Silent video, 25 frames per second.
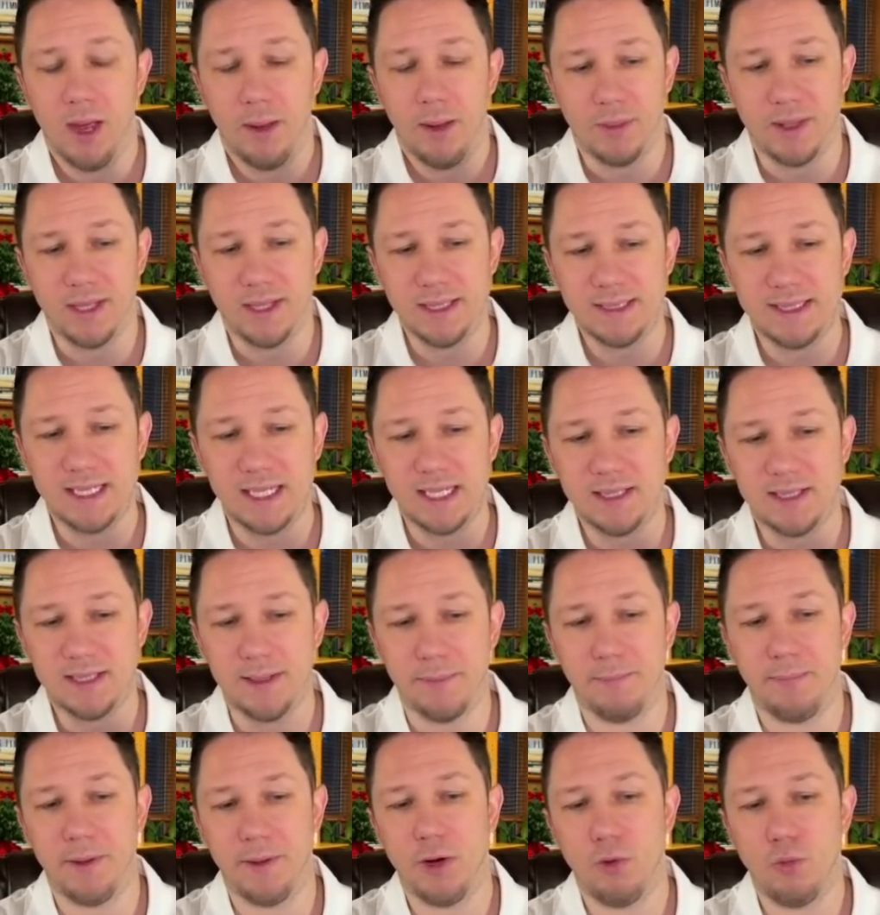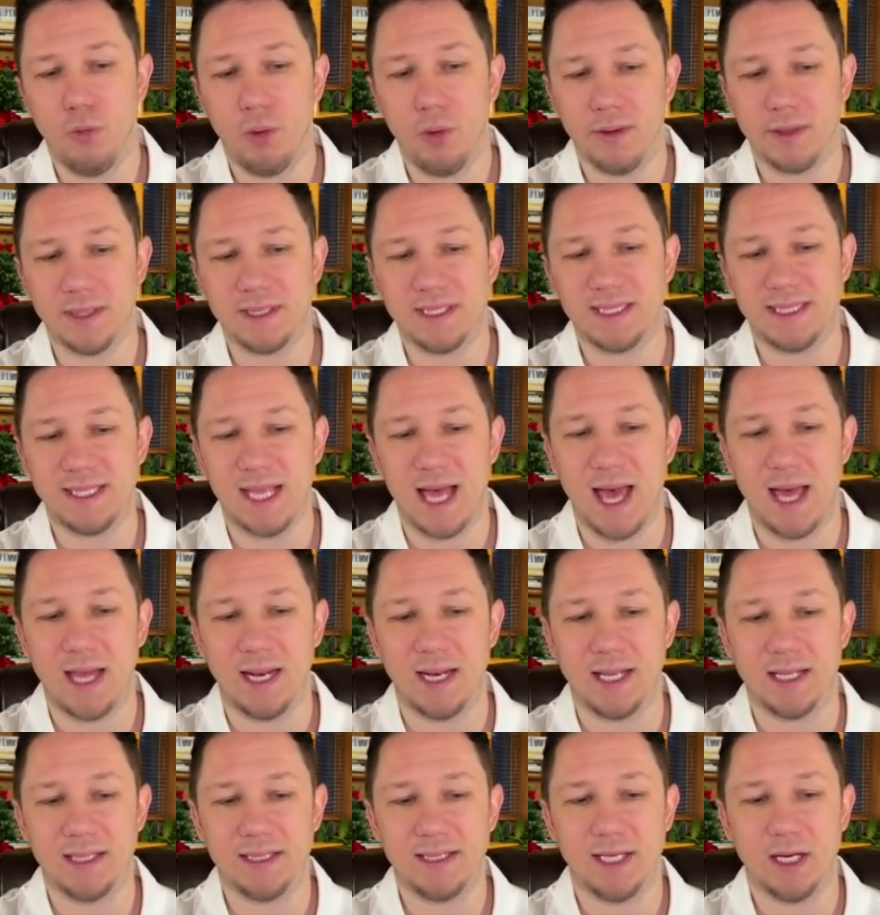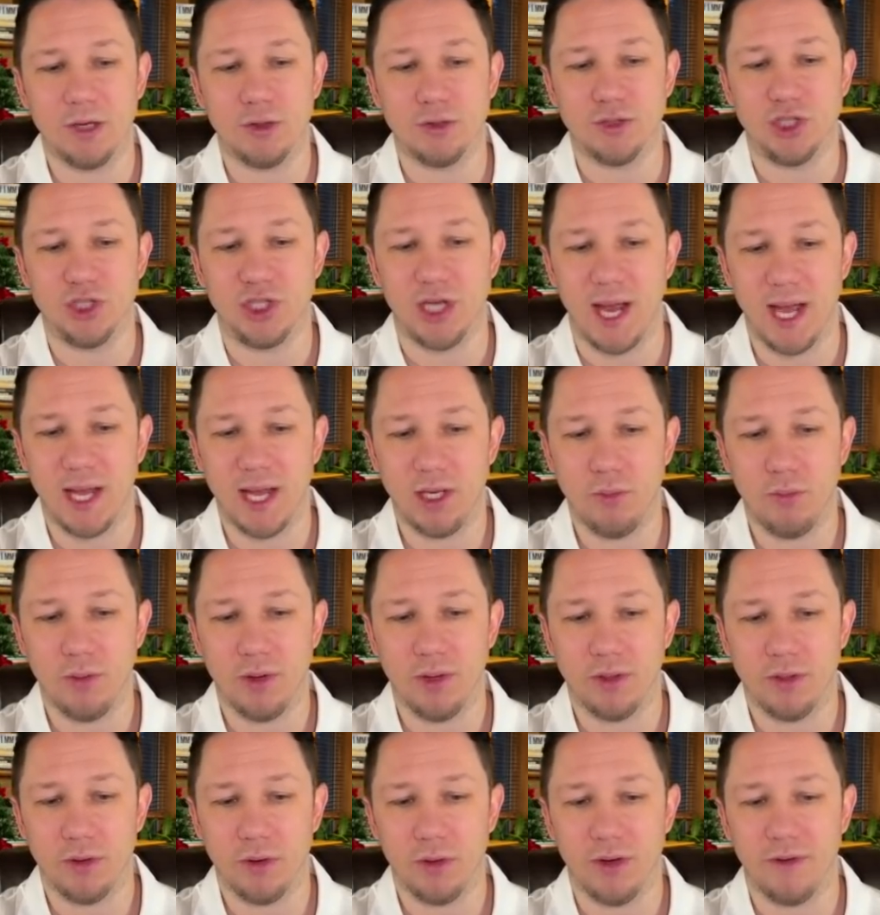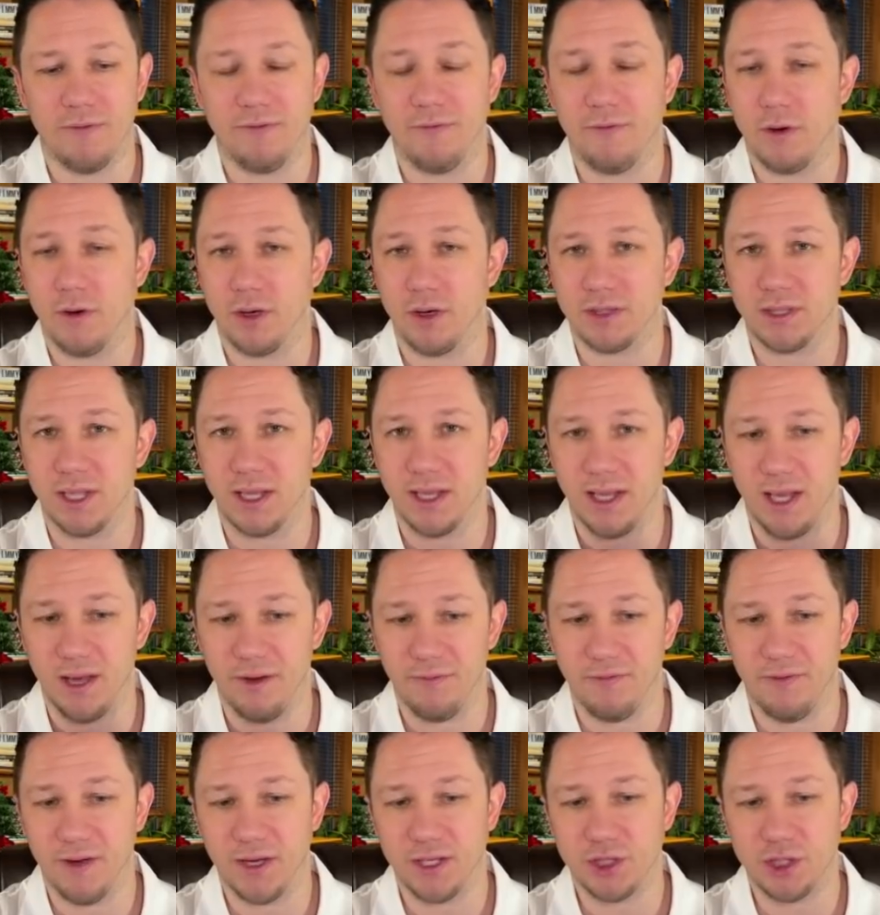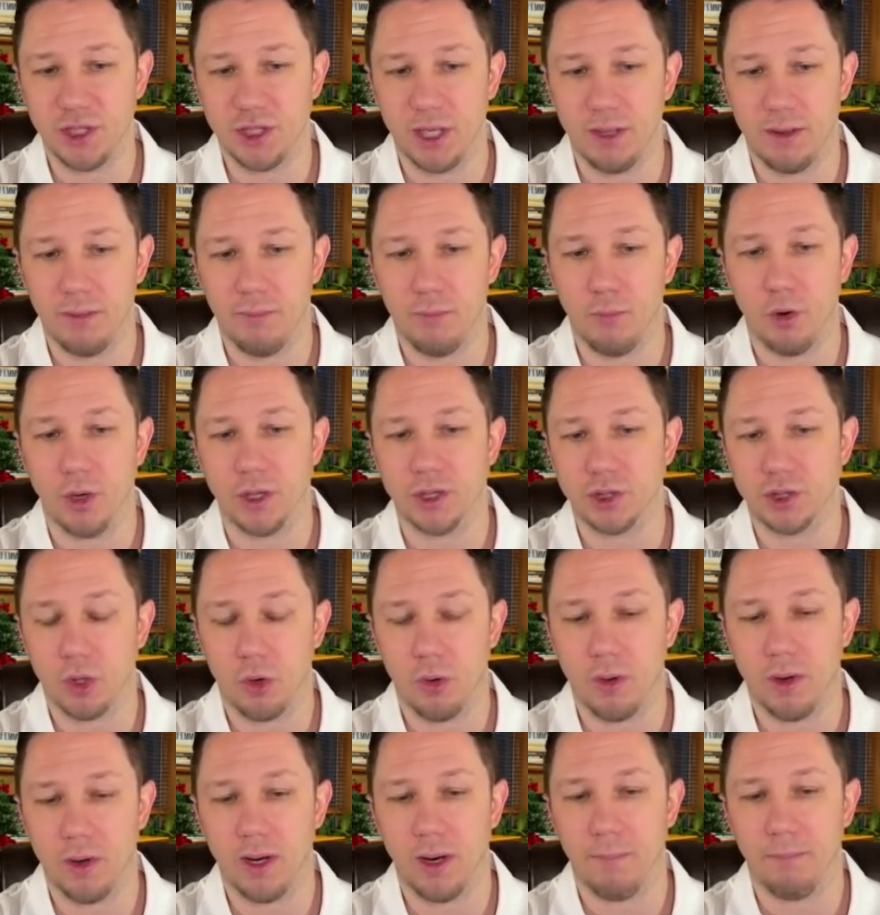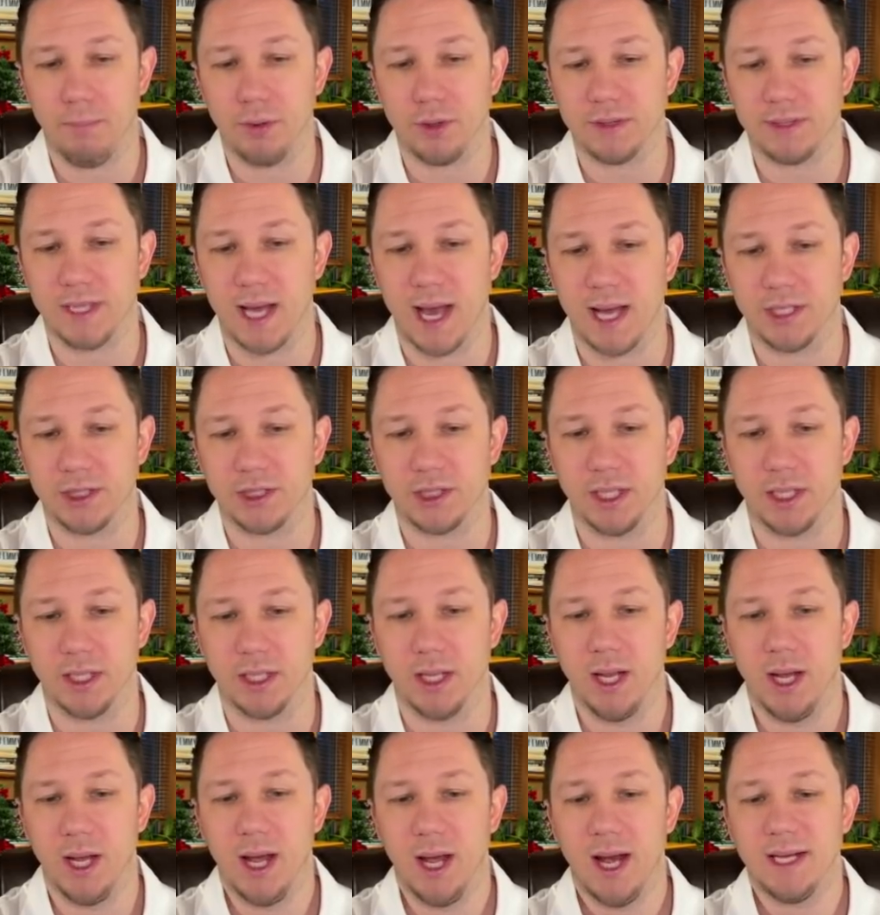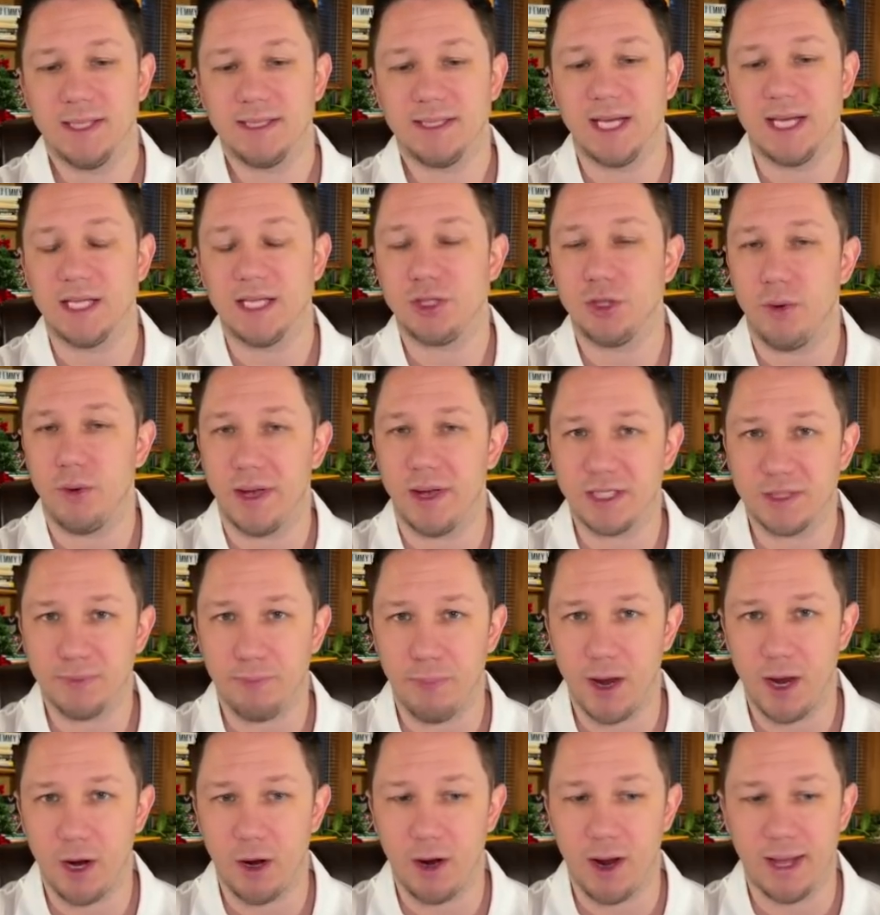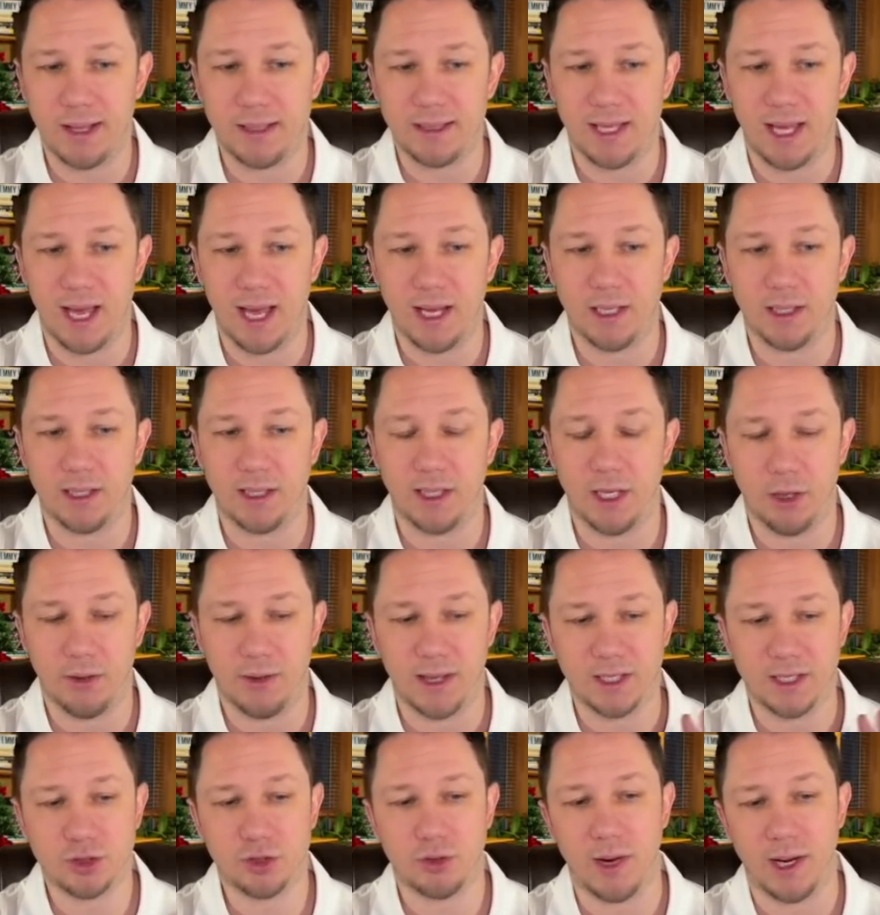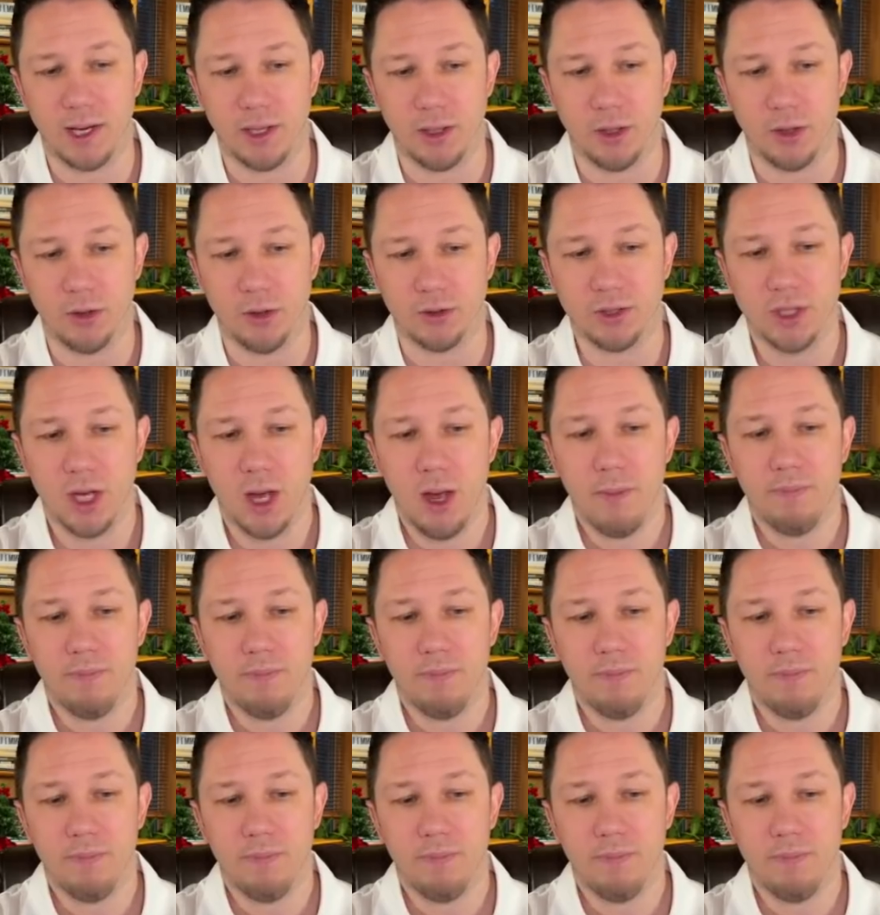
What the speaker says: But this says the bill will extend until January 31st the eviction moratorium protection set to expire at the end of the year. That's great news.